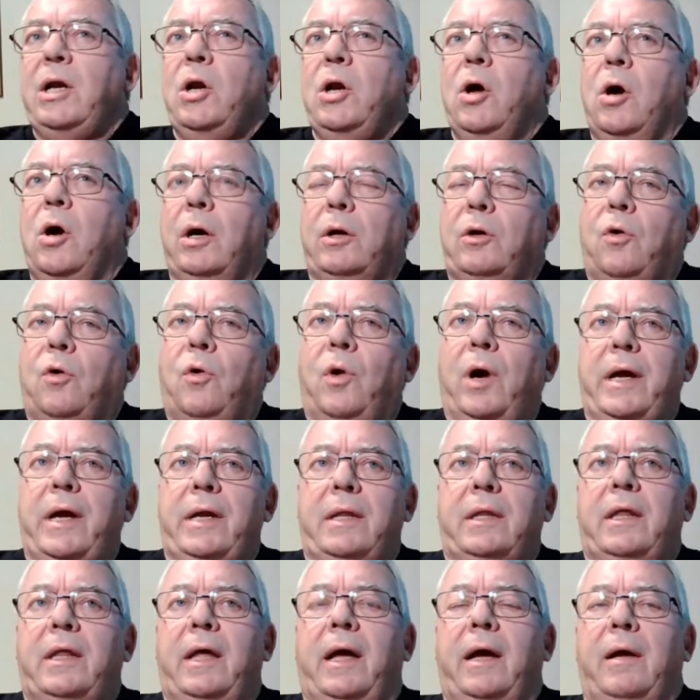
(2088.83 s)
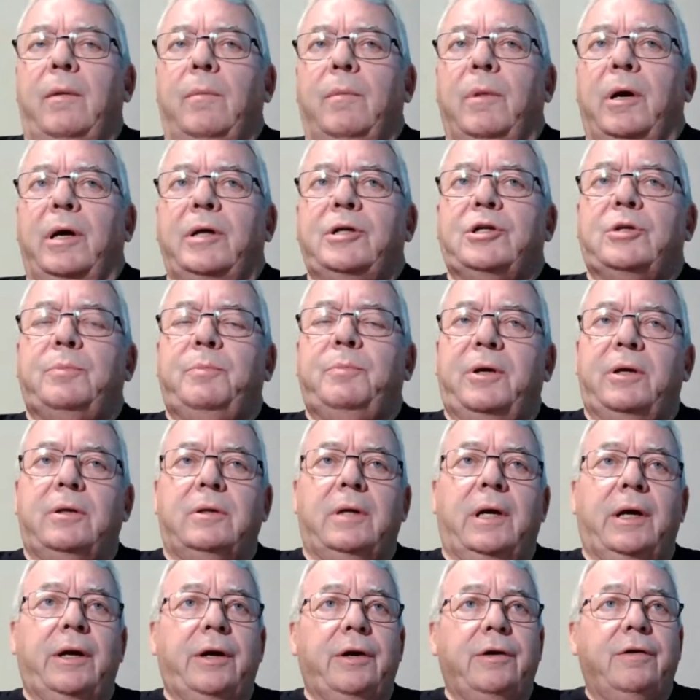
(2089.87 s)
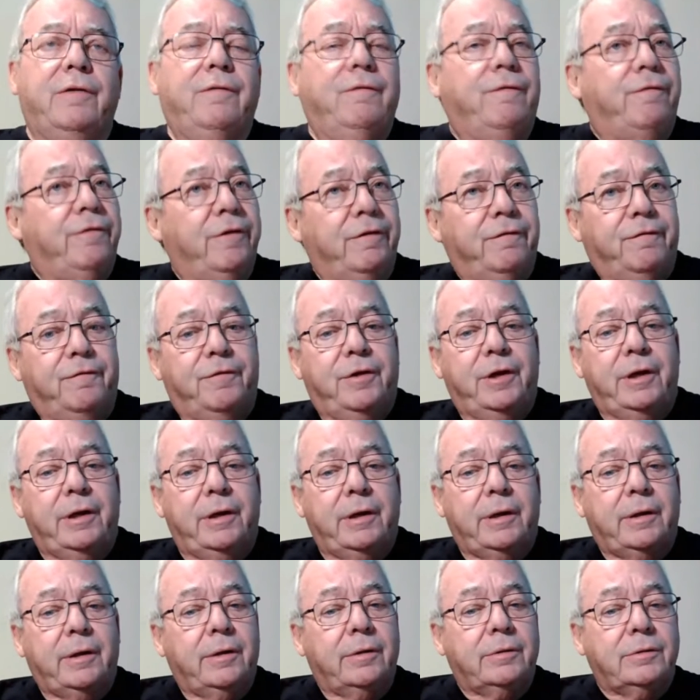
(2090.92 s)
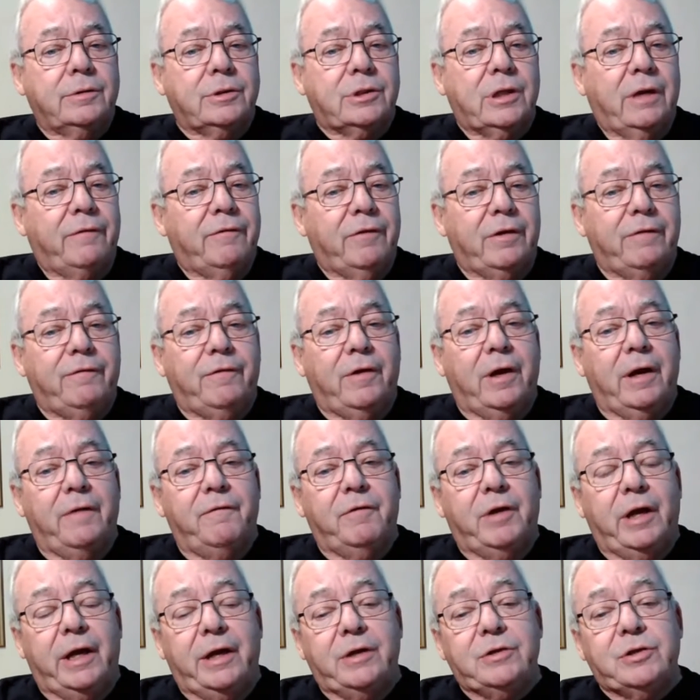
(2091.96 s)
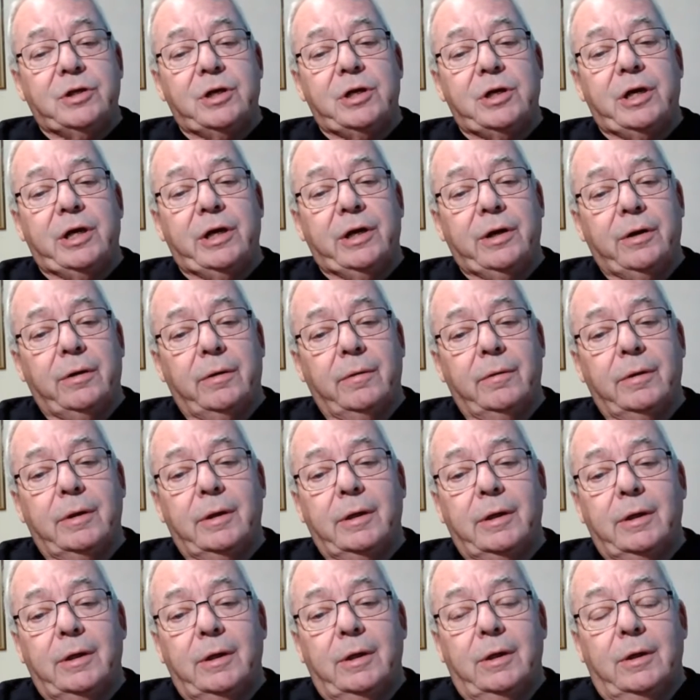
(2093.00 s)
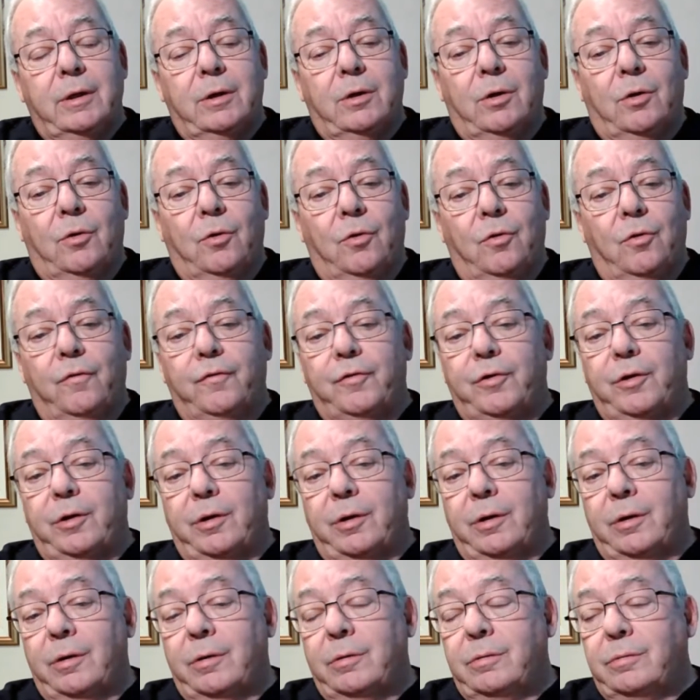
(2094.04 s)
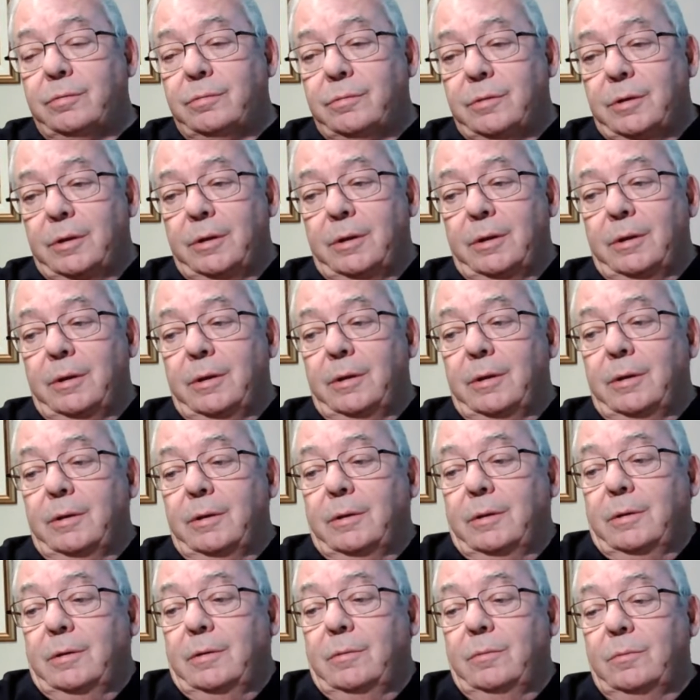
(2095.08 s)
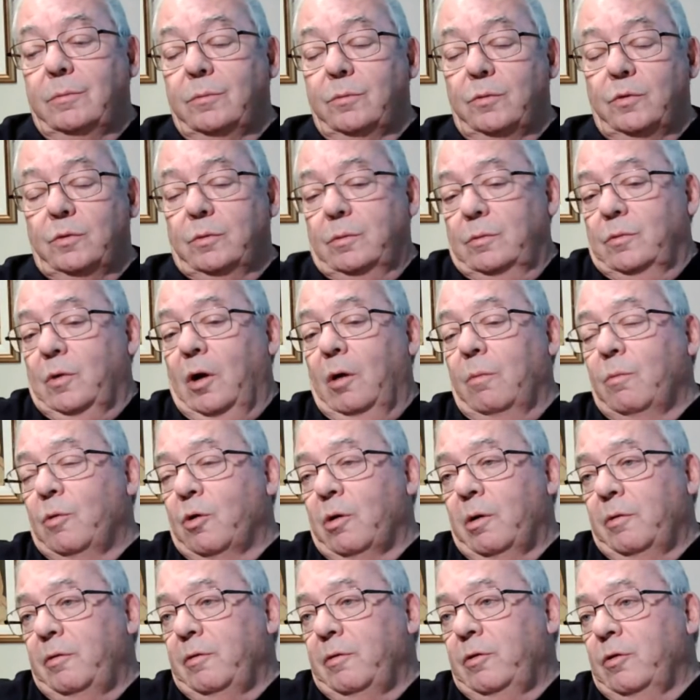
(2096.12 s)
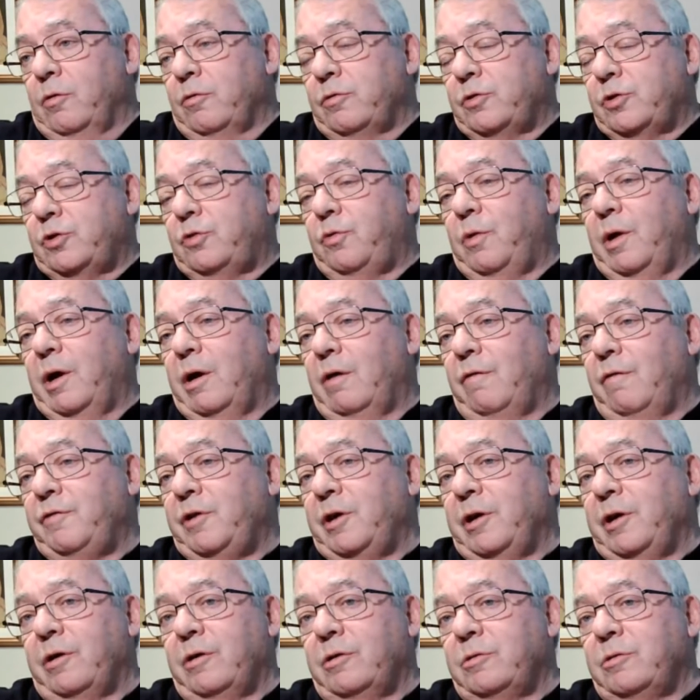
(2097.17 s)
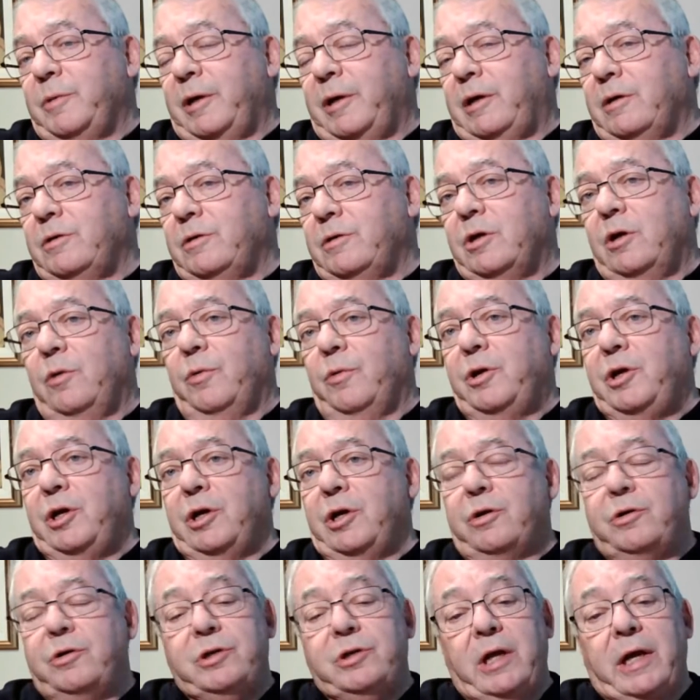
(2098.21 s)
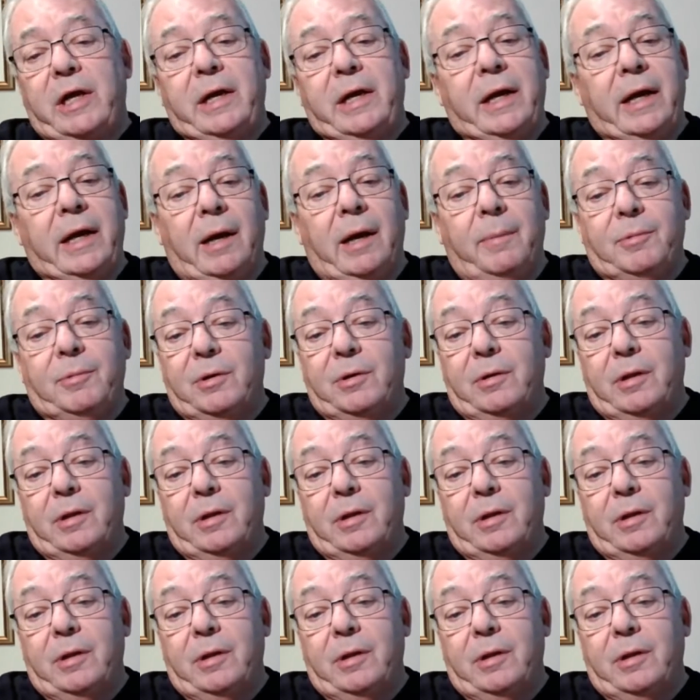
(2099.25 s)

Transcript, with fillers: not quite that much, but 150, 175 days a year over well more than those 12 years because there were years leading up to